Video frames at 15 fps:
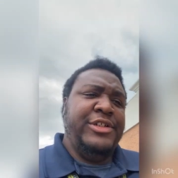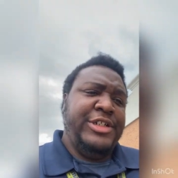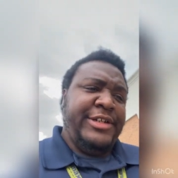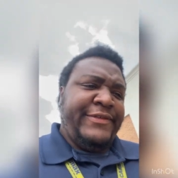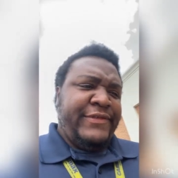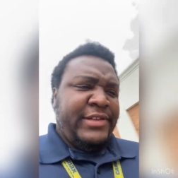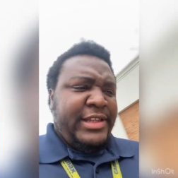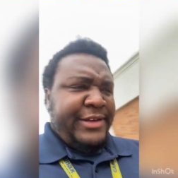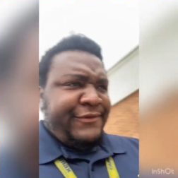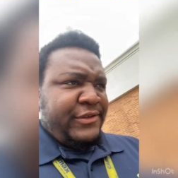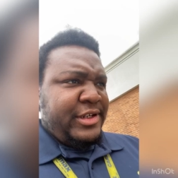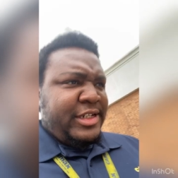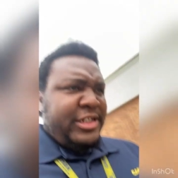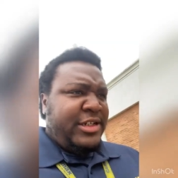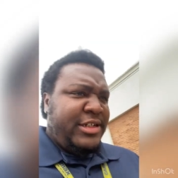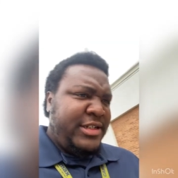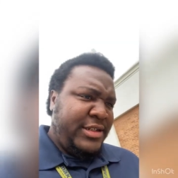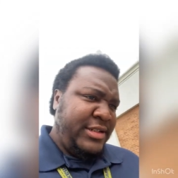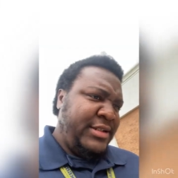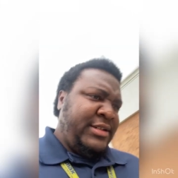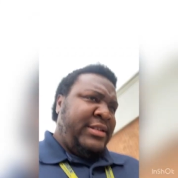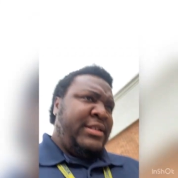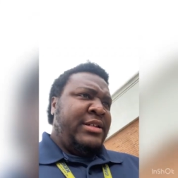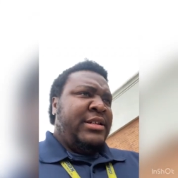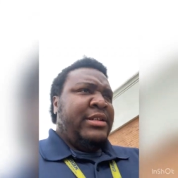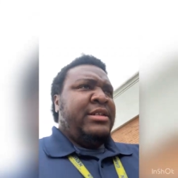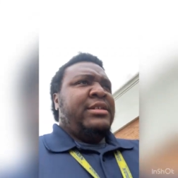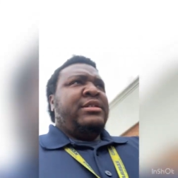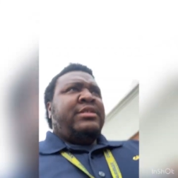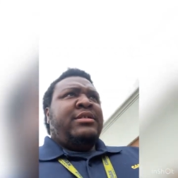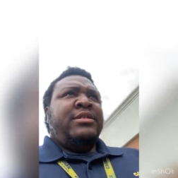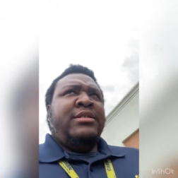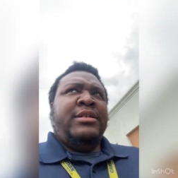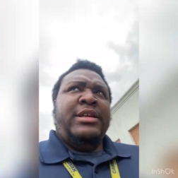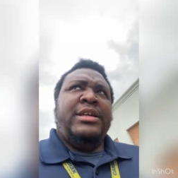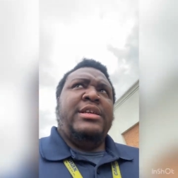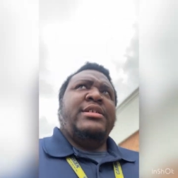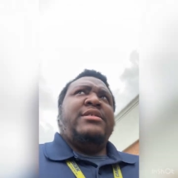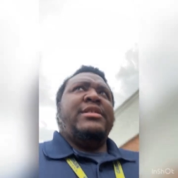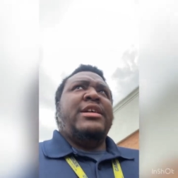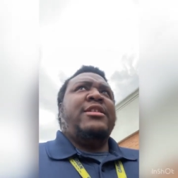Chick-fil-A for dinner. And I